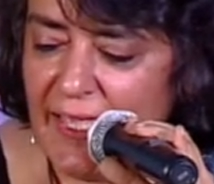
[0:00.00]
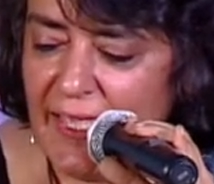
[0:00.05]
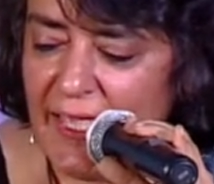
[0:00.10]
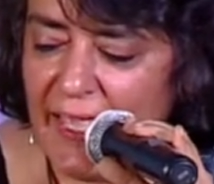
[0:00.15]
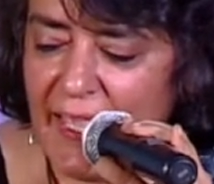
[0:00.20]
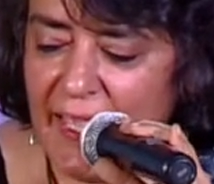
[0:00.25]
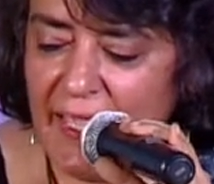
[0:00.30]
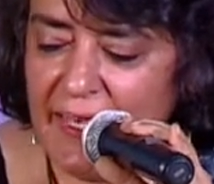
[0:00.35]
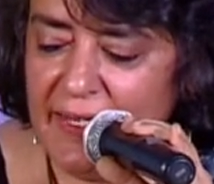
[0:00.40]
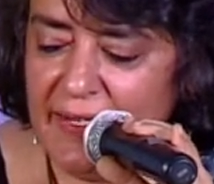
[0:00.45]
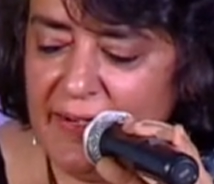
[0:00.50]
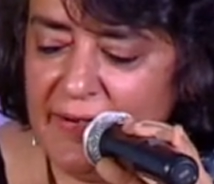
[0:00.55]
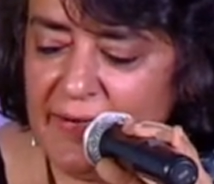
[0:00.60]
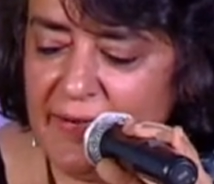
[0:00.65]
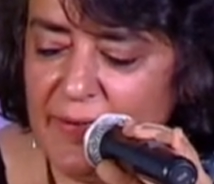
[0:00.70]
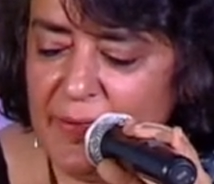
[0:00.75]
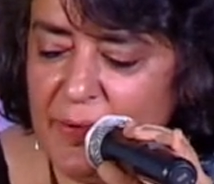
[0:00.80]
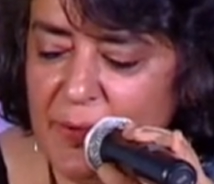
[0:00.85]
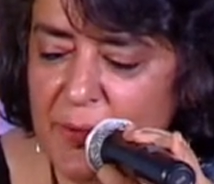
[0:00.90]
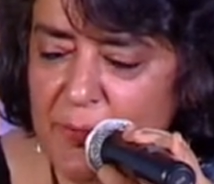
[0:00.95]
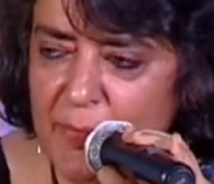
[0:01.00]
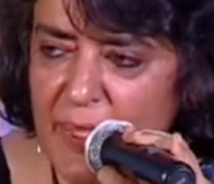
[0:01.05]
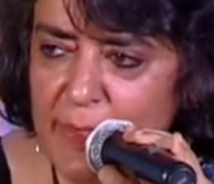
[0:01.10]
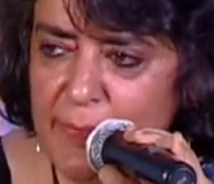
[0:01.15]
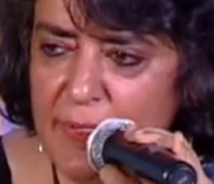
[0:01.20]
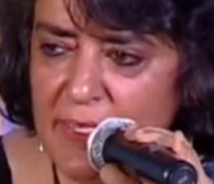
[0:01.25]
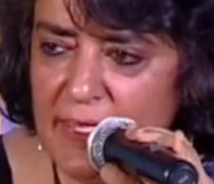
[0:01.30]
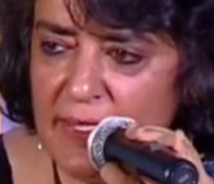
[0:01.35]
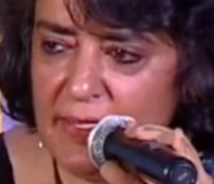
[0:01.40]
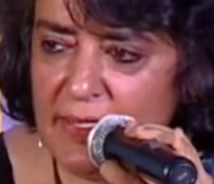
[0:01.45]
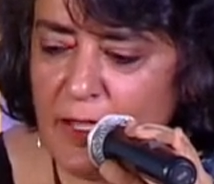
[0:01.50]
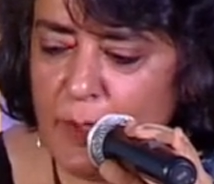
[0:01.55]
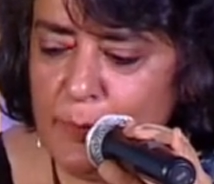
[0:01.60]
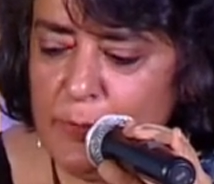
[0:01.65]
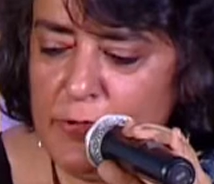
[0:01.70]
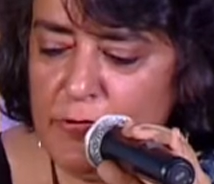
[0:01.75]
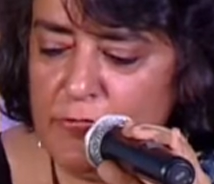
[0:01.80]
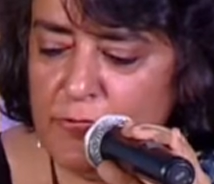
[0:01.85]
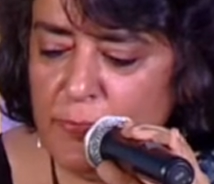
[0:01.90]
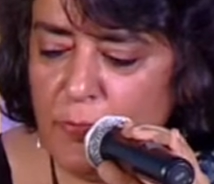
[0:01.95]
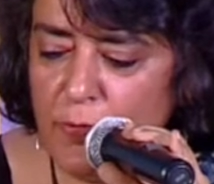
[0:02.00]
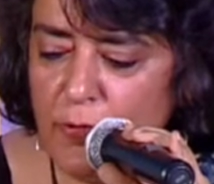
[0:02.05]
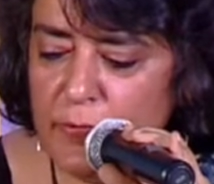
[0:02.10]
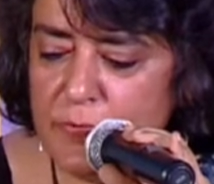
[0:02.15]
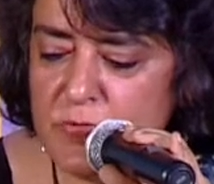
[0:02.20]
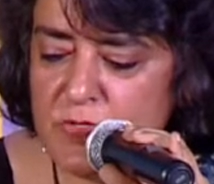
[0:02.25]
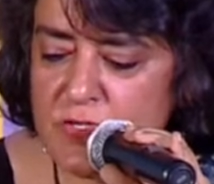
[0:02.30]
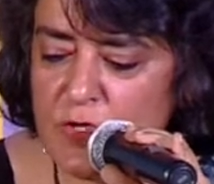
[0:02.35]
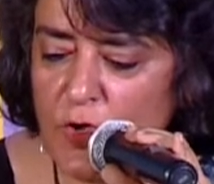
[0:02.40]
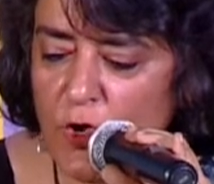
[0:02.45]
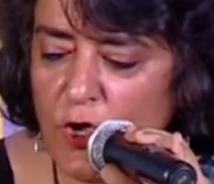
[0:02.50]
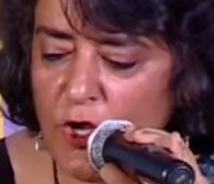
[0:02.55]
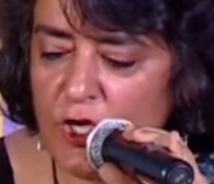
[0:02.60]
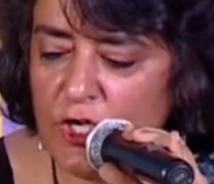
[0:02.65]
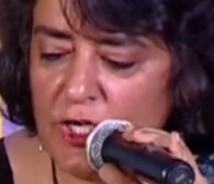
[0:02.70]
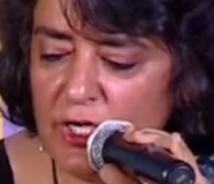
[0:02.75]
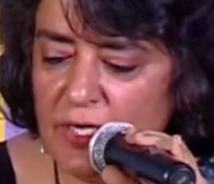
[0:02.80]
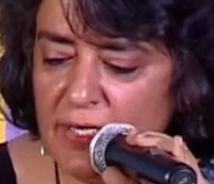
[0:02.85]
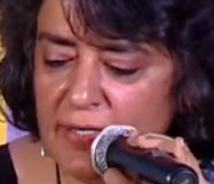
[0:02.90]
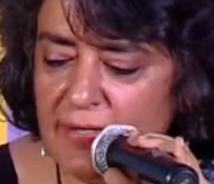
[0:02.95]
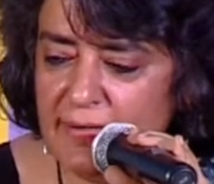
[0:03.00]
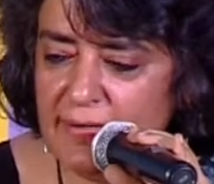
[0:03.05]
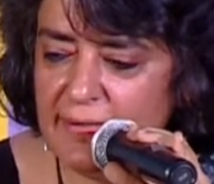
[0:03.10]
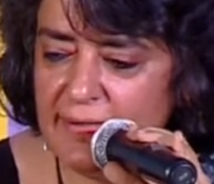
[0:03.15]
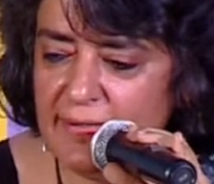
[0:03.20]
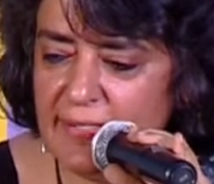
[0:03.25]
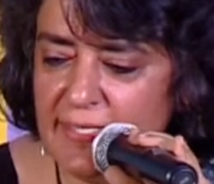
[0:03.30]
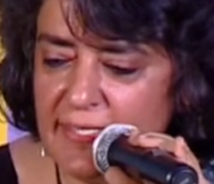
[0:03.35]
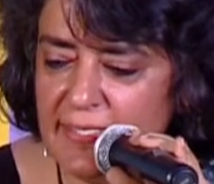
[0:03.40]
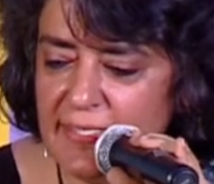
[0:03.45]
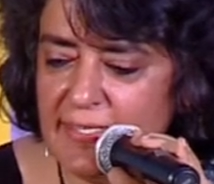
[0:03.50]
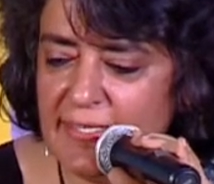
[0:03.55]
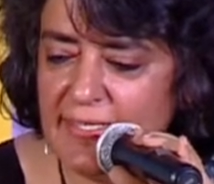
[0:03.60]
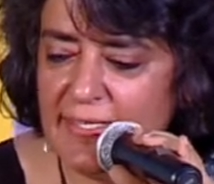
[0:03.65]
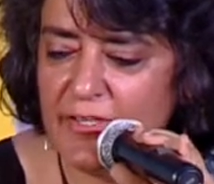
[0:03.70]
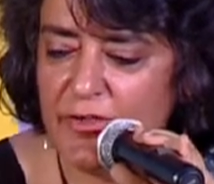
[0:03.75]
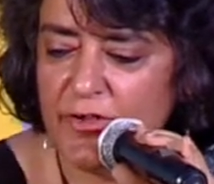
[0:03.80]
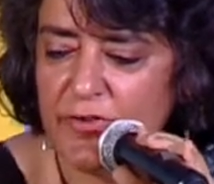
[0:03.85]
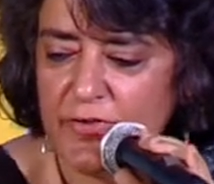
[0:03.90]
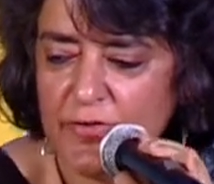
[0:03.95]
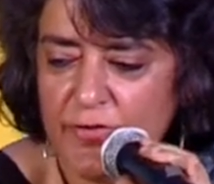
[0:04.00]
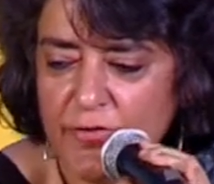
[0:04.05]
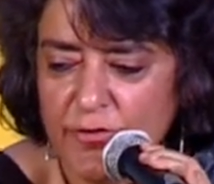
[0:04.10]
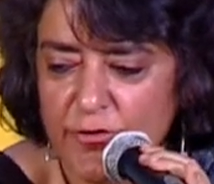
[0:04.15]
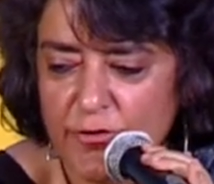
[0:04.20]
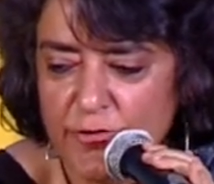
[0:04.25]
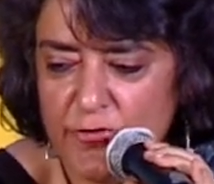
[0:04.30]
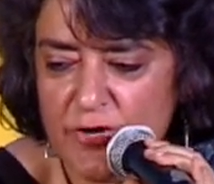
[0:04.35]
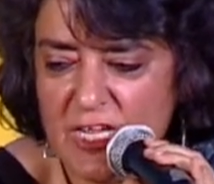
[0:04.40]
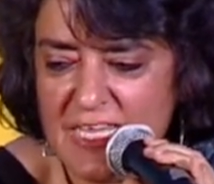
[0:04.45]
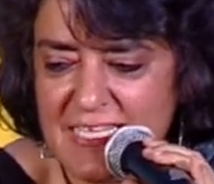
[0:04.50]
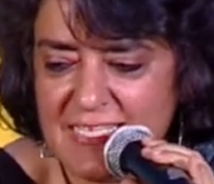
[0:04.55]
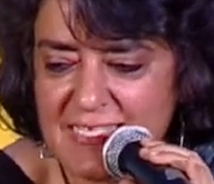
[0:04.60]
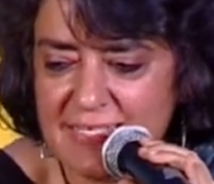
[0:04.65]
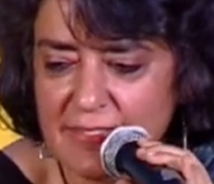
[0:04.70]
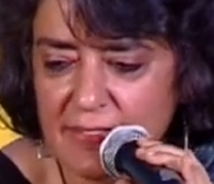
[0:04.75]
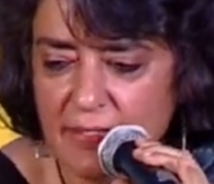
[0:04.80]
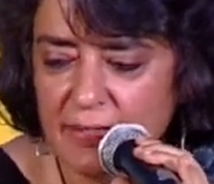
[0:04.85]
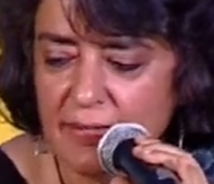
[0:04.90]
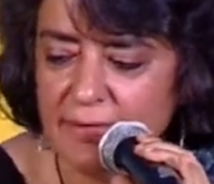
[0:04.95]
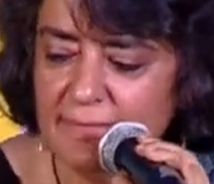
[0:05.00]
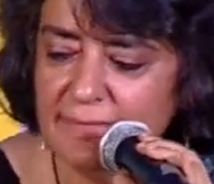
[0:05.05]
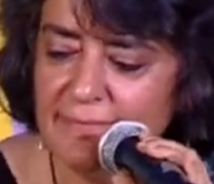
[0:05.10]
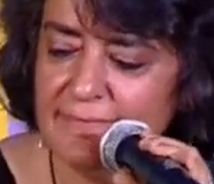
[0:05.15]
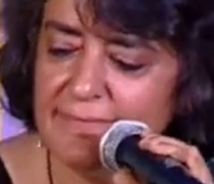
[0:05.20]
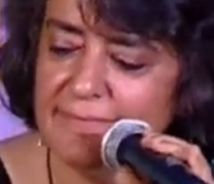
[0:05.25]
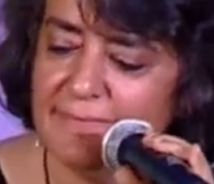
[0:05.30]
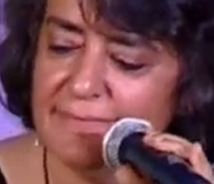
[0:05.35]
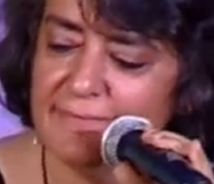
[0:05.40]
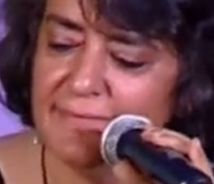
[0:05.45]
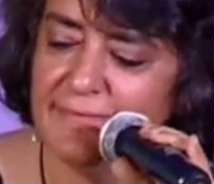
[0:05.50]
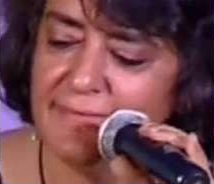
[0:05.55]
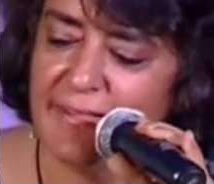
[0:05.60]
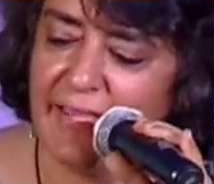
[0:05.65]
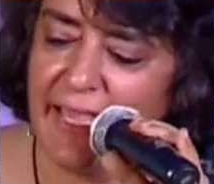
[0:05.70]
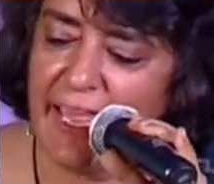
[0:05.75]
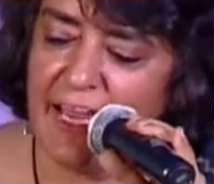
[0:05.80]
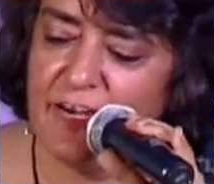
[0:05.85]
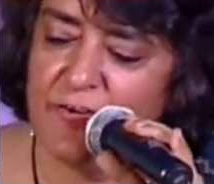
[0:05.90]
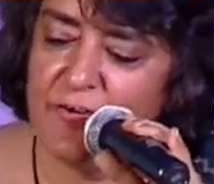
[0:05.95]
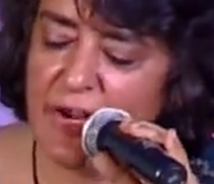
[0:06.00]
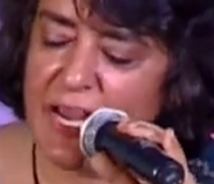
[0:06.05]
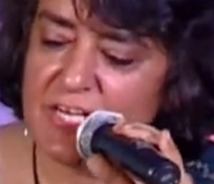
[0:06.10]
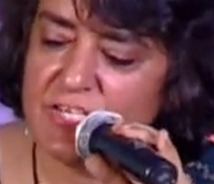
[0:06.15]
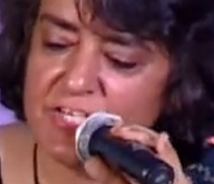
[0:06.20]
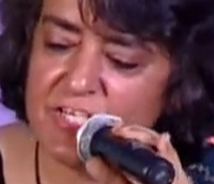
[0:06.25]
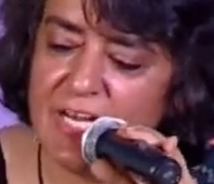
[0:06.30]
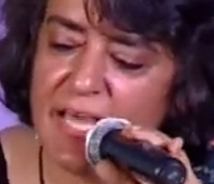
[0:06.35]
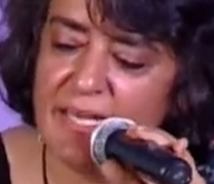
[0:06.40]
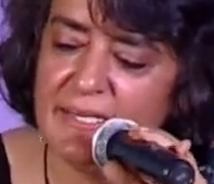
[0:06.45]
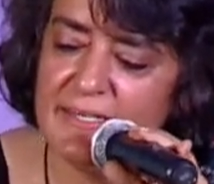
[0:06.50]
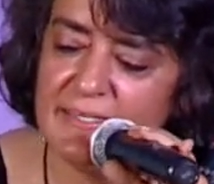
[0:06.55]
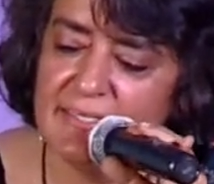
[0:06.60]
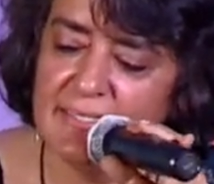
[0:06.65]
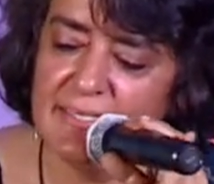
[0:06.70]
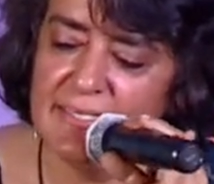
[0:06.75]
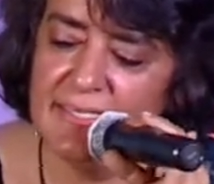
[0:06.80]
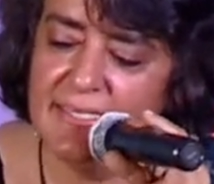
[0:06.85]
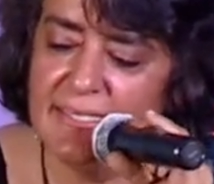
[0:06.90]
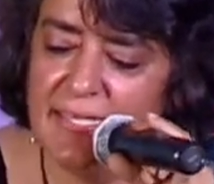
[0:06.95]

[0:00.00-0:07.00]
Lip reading: And maybe a couple of poems on reason and rationality.